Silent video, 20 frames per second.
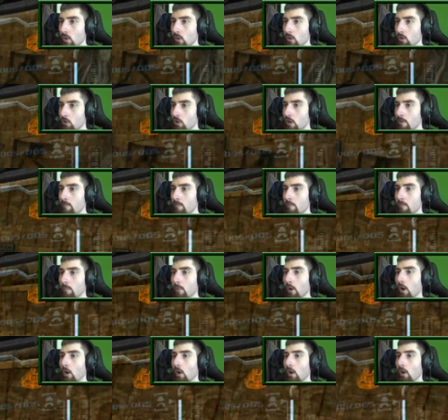
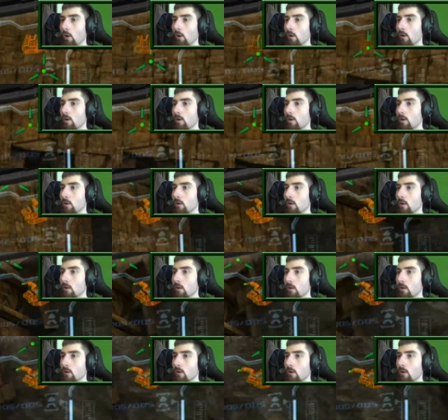Symbol.
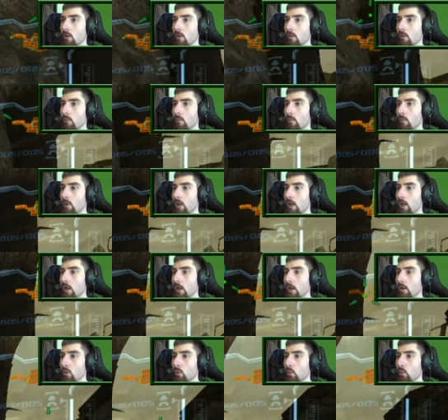
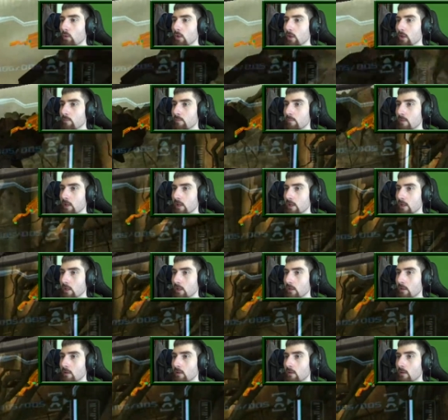Where could it
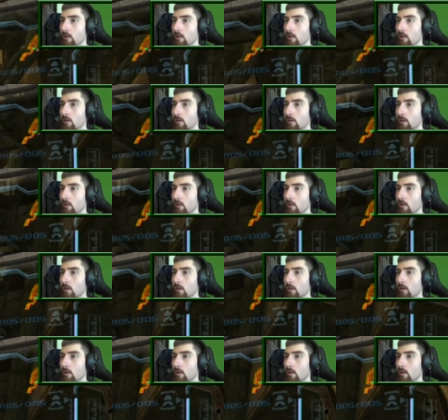be?
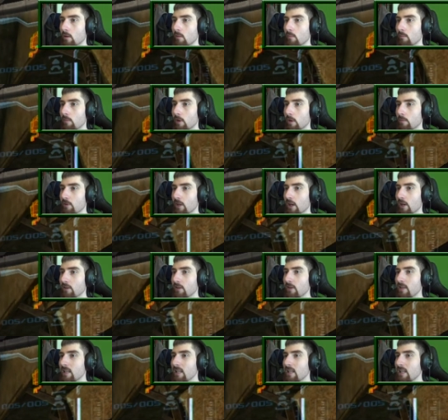Perhaps
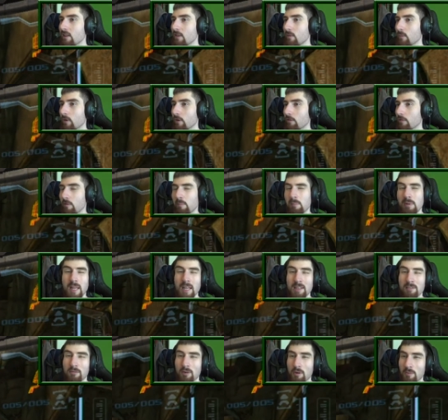underneath one of the
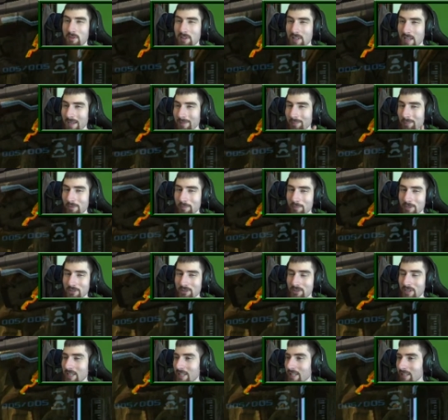platforms. That would be
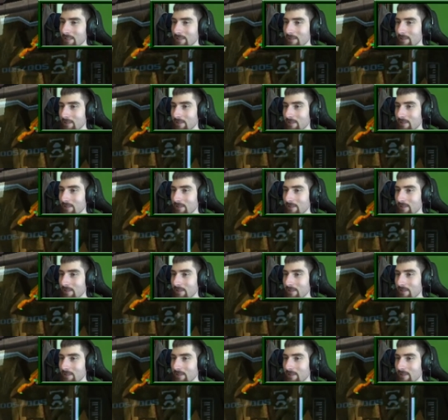tricky.